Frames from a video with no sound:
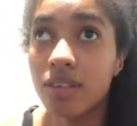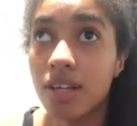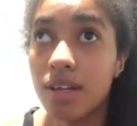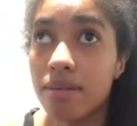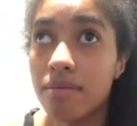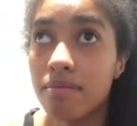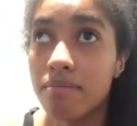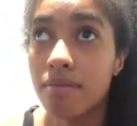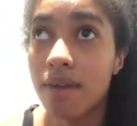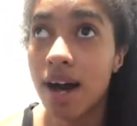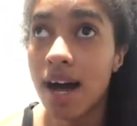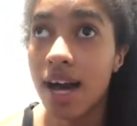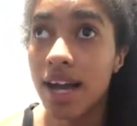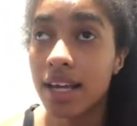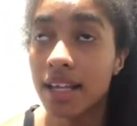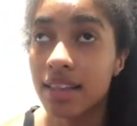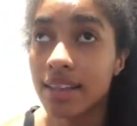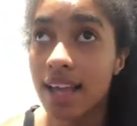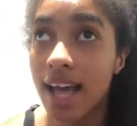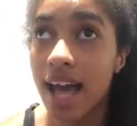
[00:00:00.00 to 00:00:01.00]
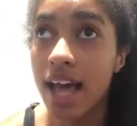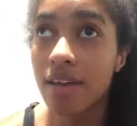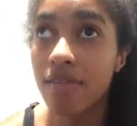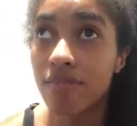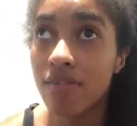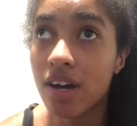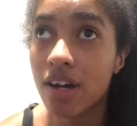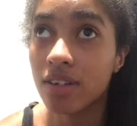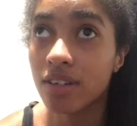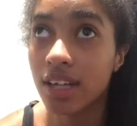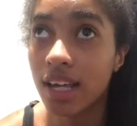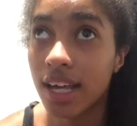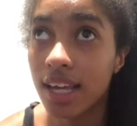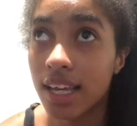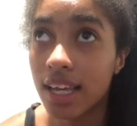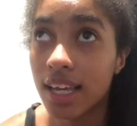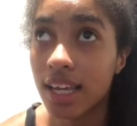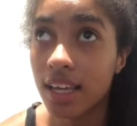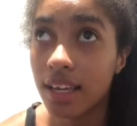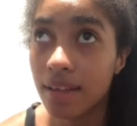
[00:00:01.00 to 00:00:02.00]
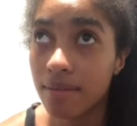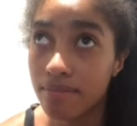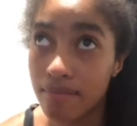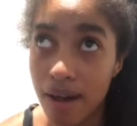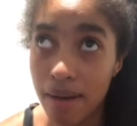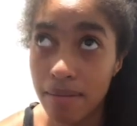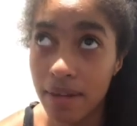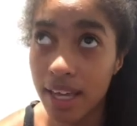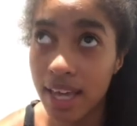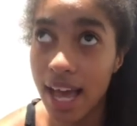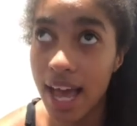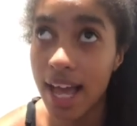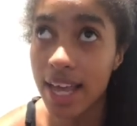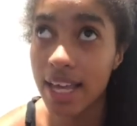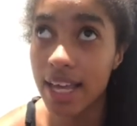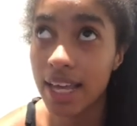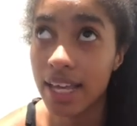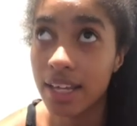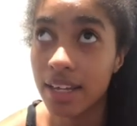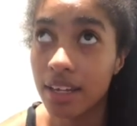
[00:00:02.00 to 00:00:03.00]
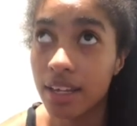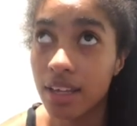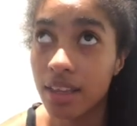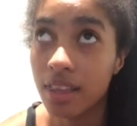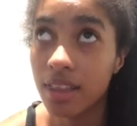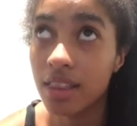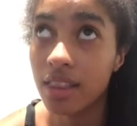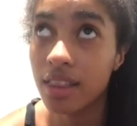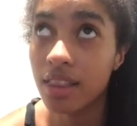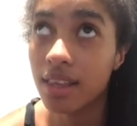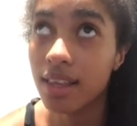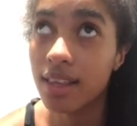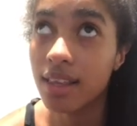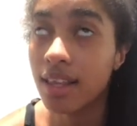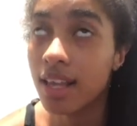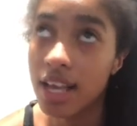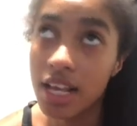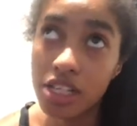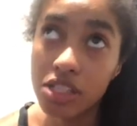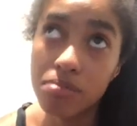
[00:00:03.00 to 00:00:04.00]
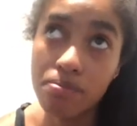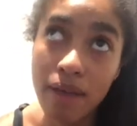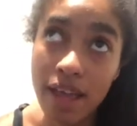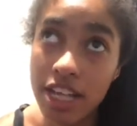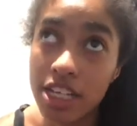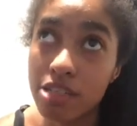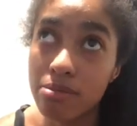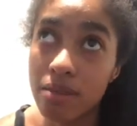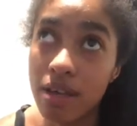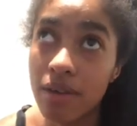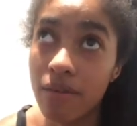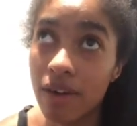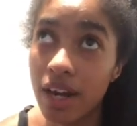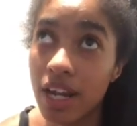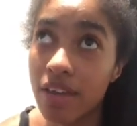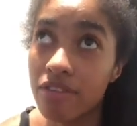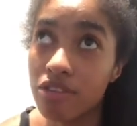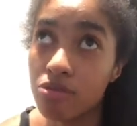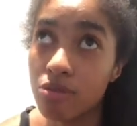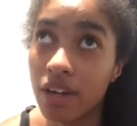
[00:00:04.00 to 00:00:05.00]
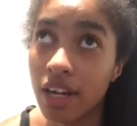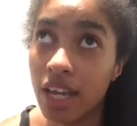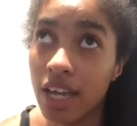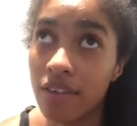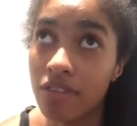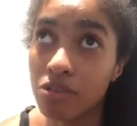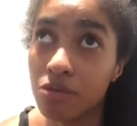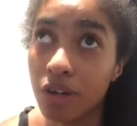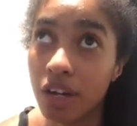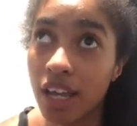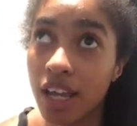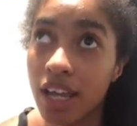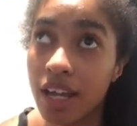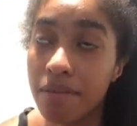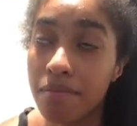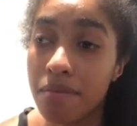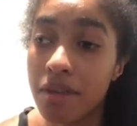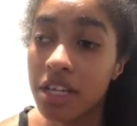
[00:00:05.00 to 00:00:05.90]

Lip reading: My dad found a mama cat in his basement where he was working. He was working at